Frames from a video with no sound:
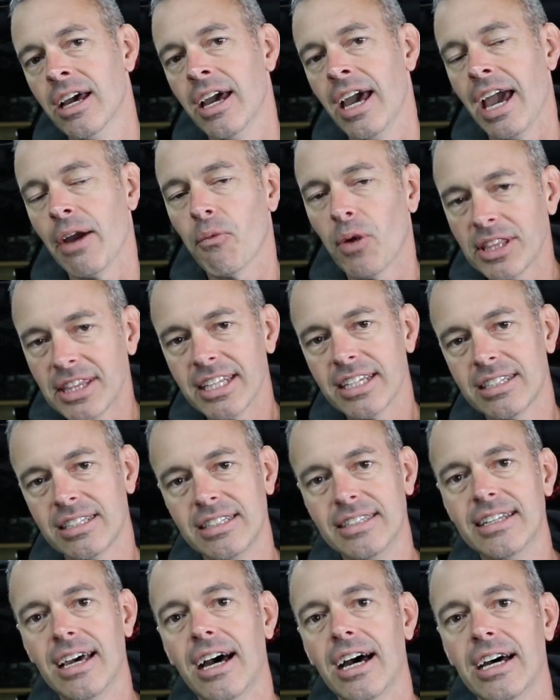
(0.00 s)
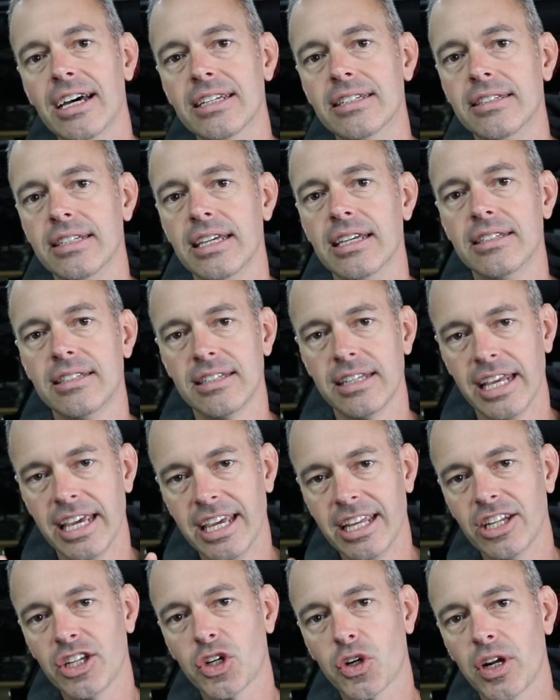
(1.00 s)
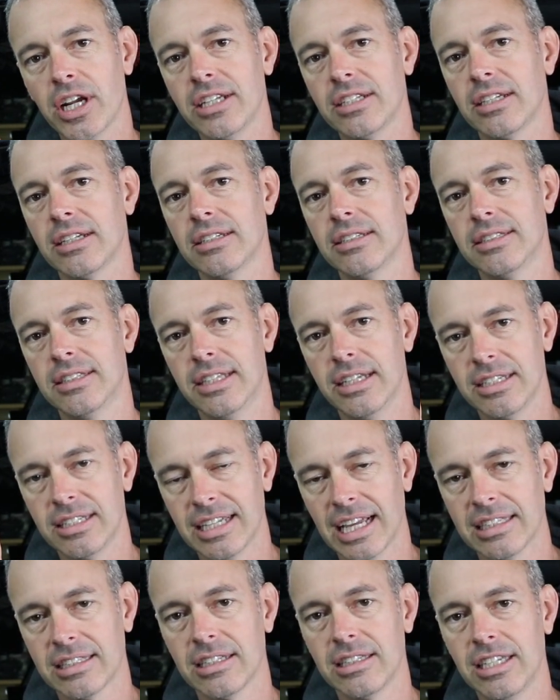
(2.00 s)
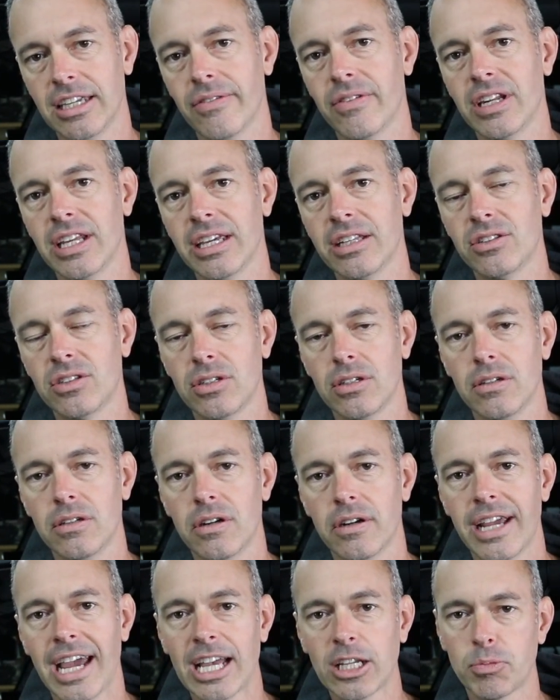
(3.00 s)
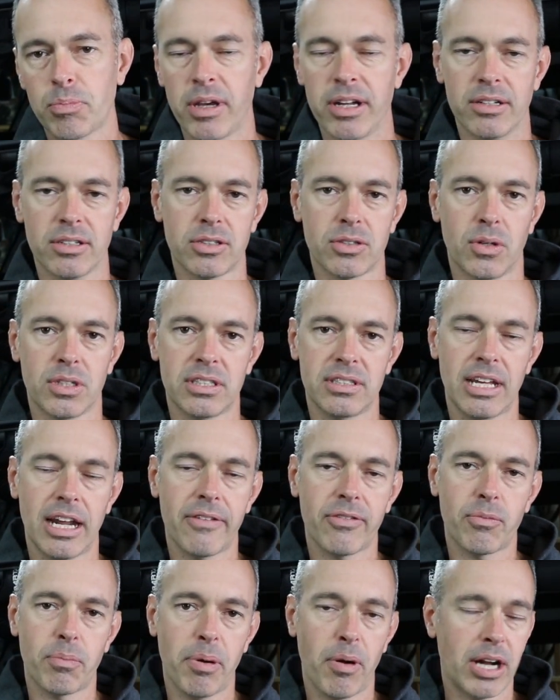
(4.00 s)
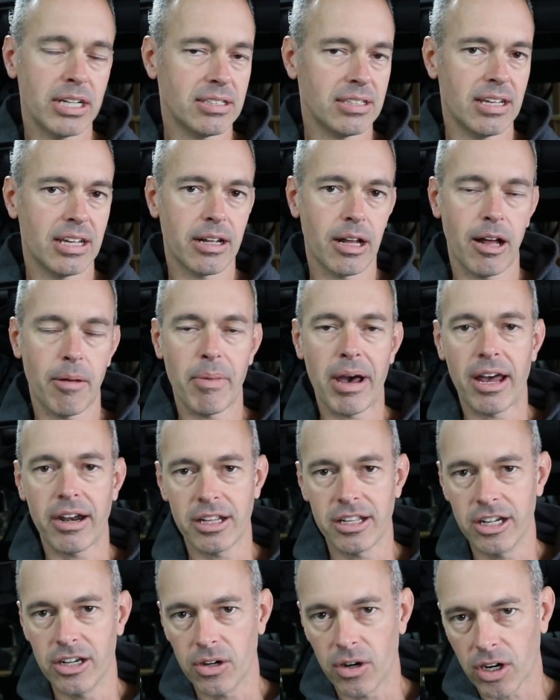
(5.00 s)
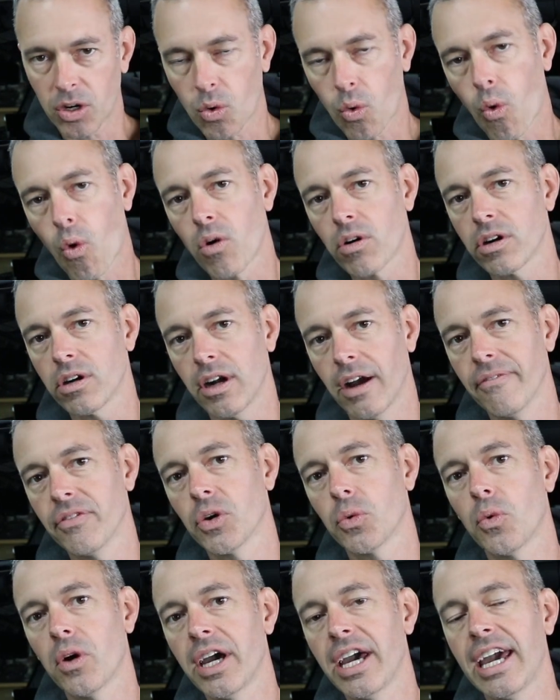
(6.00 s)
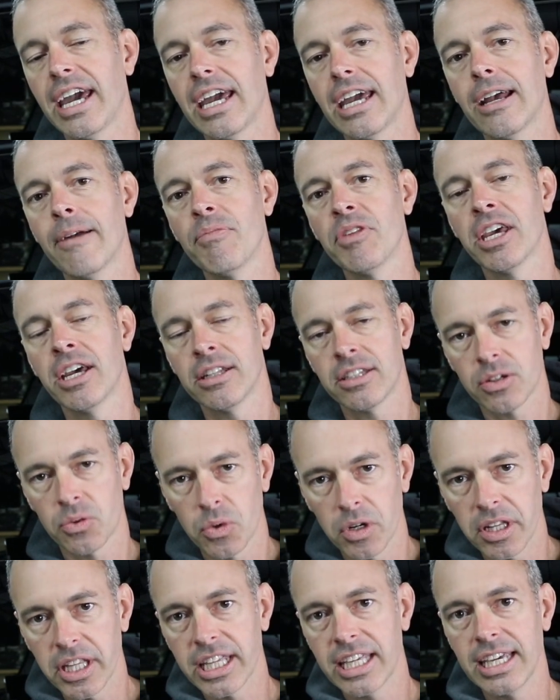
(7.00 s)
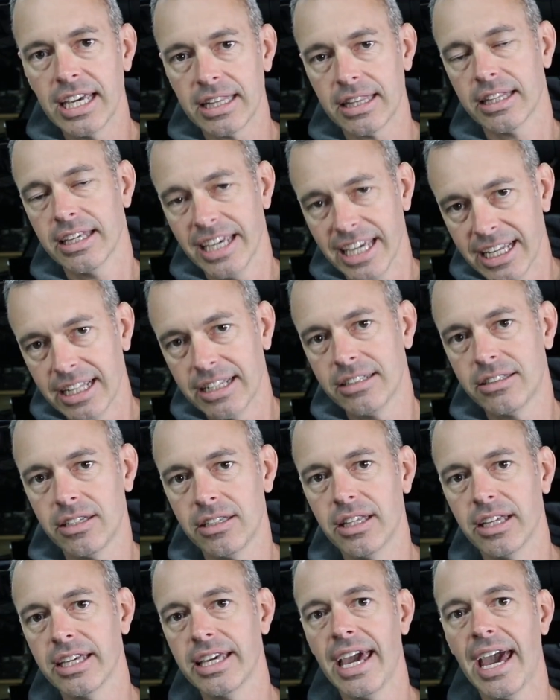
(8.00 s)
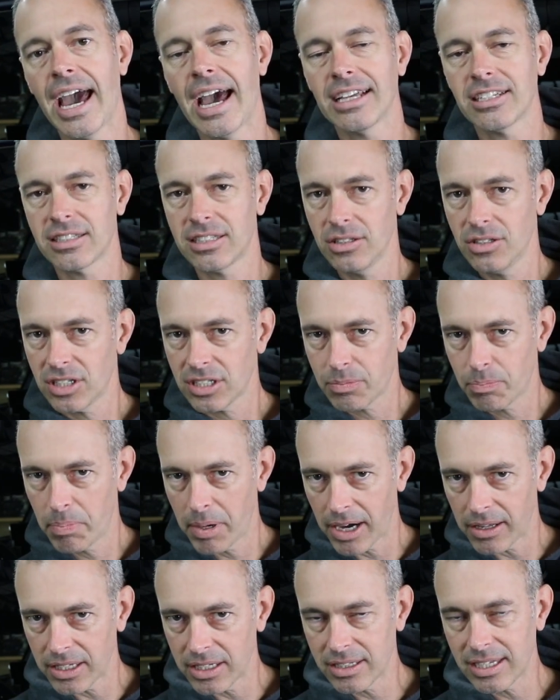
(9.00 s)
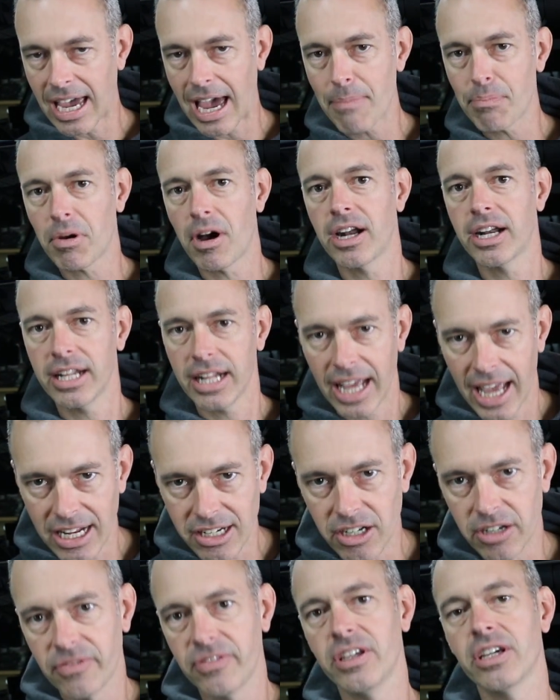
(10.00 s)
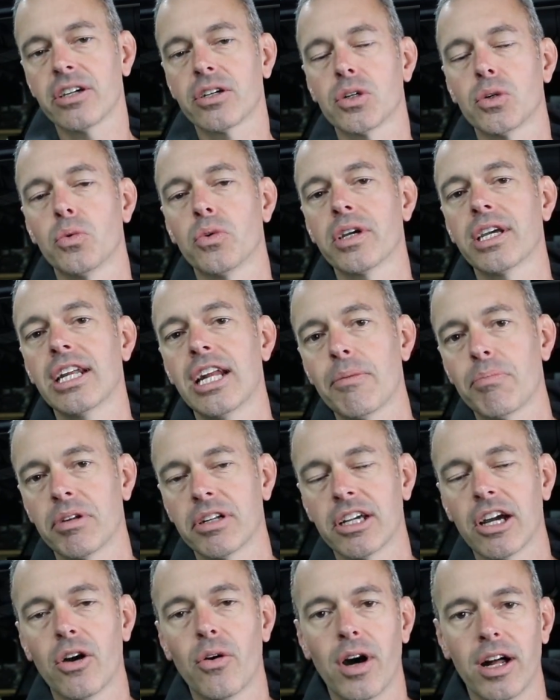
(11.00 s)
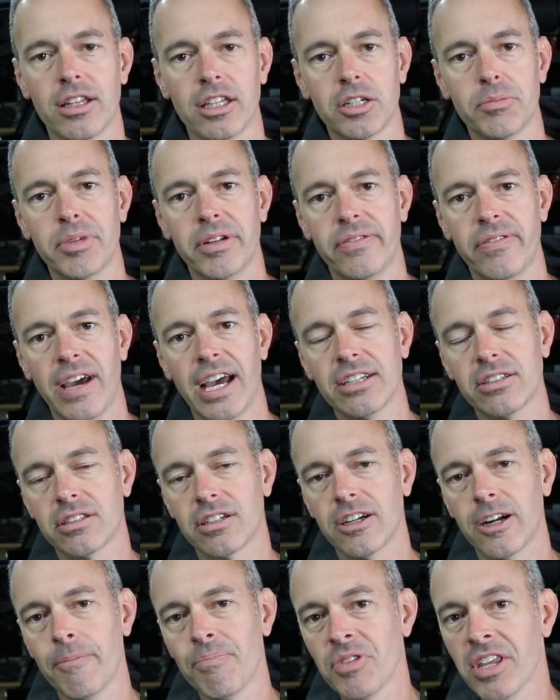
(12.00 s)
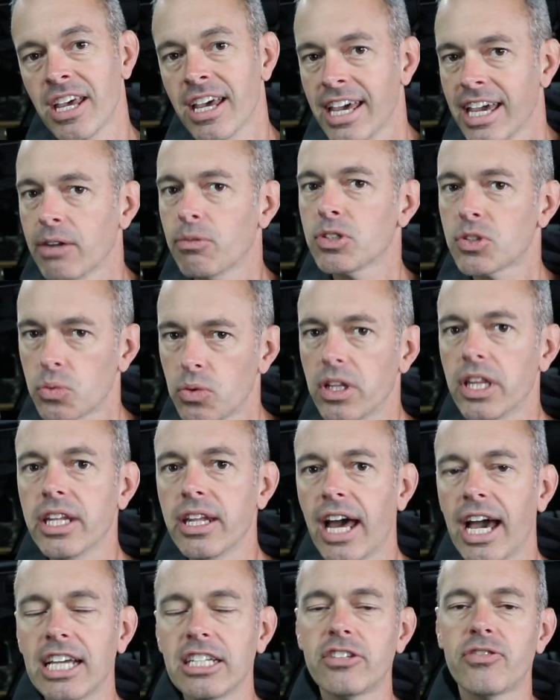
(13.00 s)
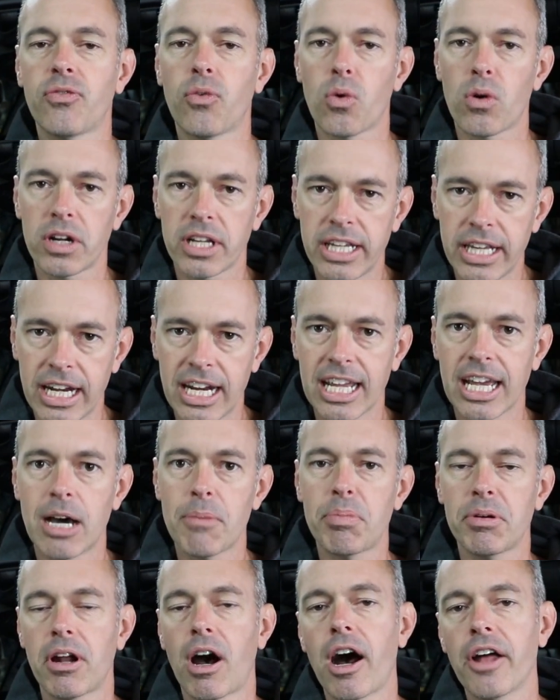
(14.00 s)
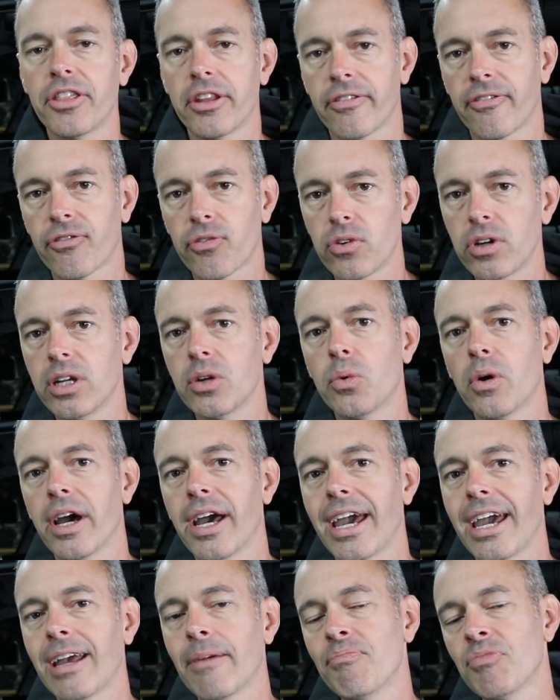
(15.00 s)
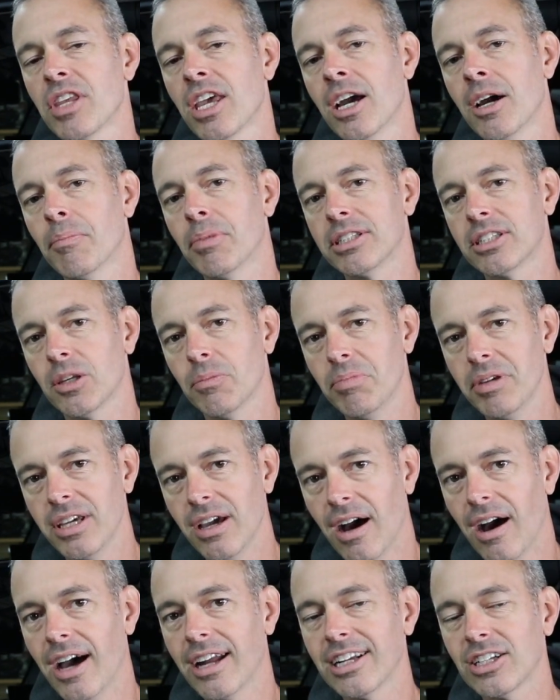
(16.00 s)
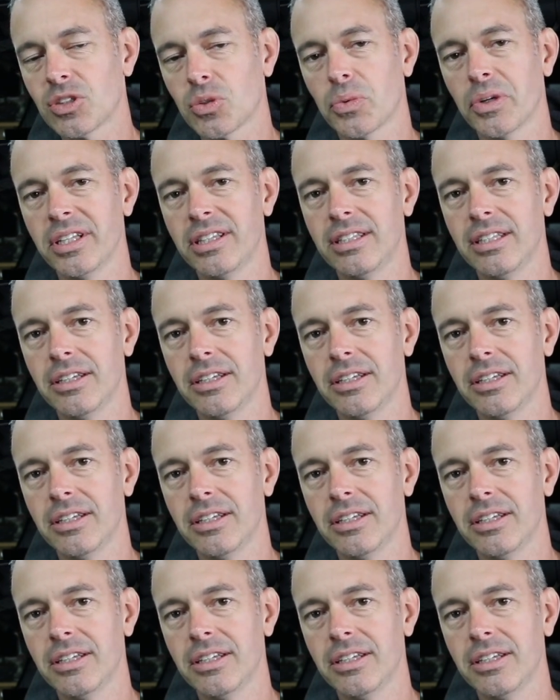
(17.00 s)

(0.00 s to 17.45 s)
And what this does is it increases the sensitivity to your gas pedal. So instead of pressing about a quarter of the way to really get into the gas, you just barely tap on it and your vehicle will get up and go a little bit faster. It was really nice for getting up and on the freeway, but to be honest with